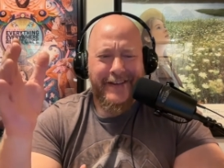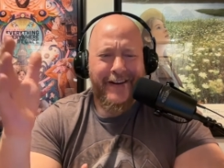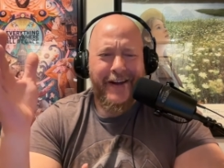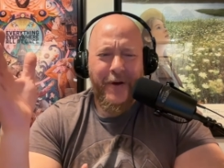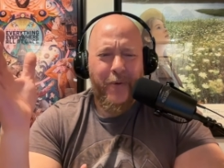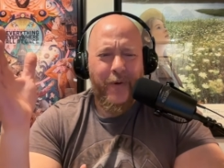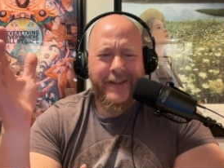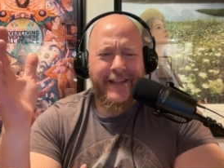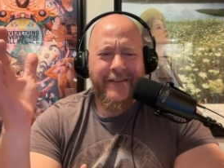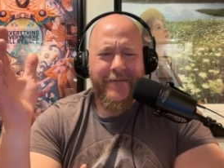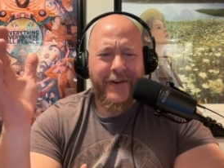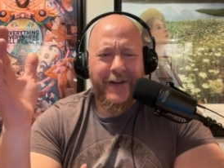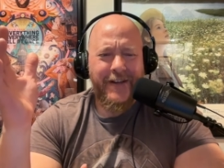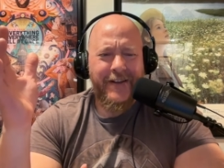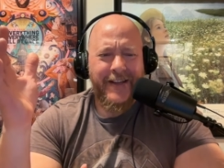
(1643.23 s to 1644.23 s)
I go, what the
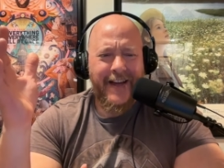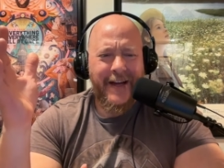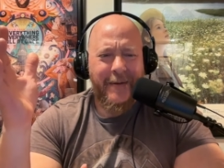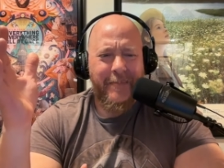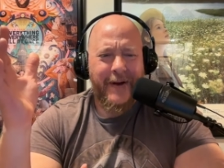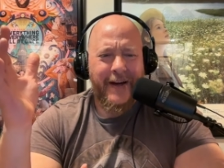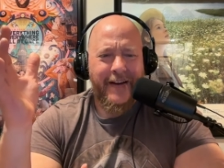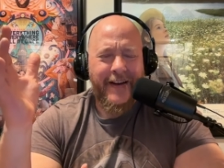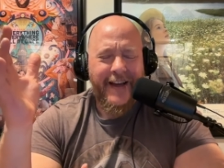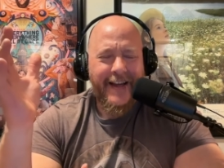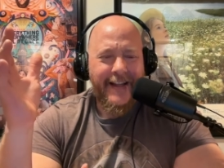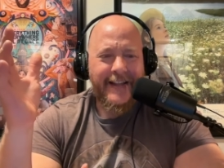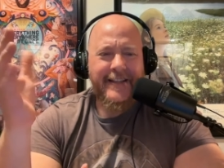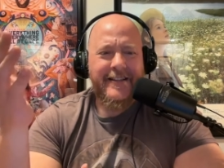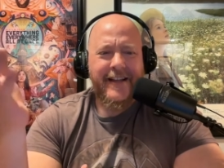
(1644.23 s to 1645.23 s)
fuck are you talking about?
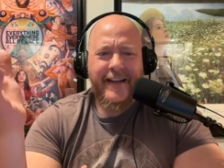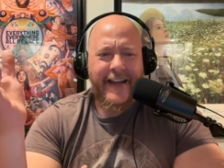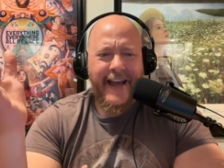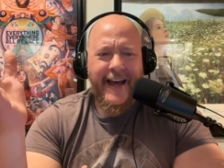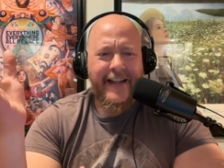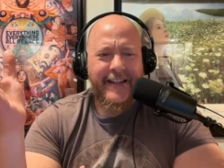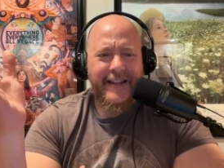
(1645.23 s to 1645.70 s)
And it's like, yeah,